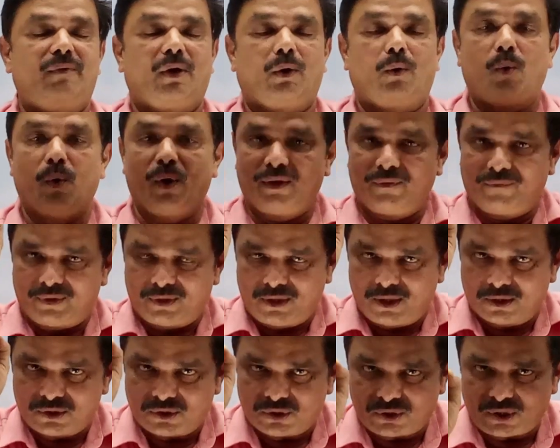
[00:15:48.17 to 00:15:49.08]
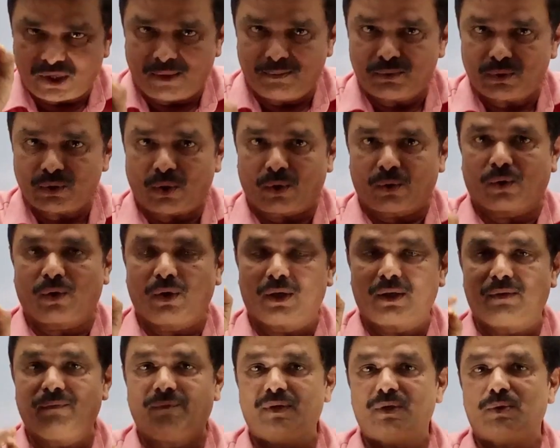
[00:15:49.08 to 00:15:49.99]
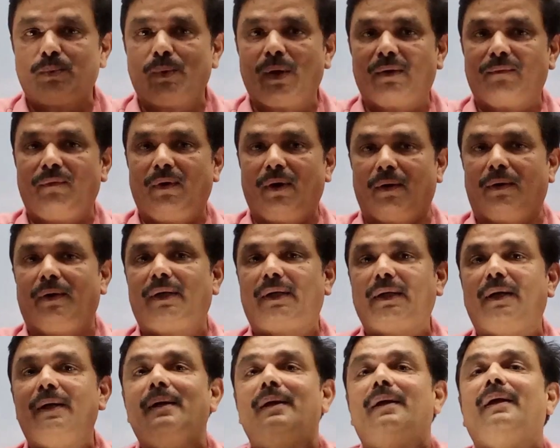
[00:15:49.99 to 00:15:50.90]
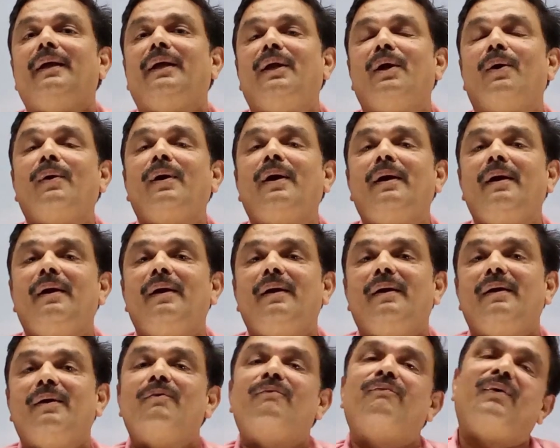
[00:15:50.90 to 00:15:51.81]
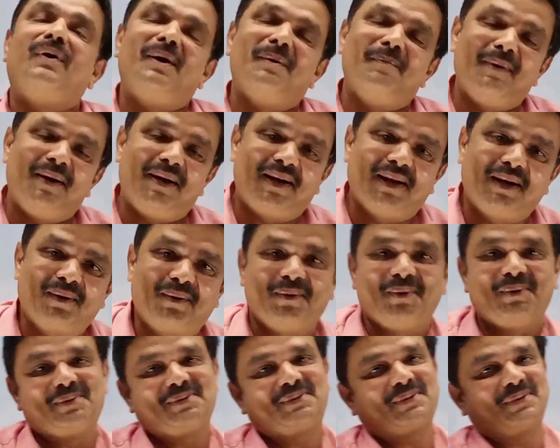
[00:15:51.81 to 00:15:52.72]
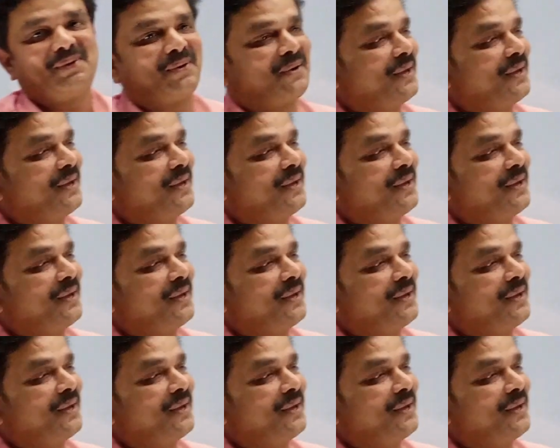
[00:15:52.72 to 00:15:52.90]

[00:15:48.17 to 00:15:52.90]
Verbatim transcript: We are going with the same shortcut which we have learnt in our fundamental course.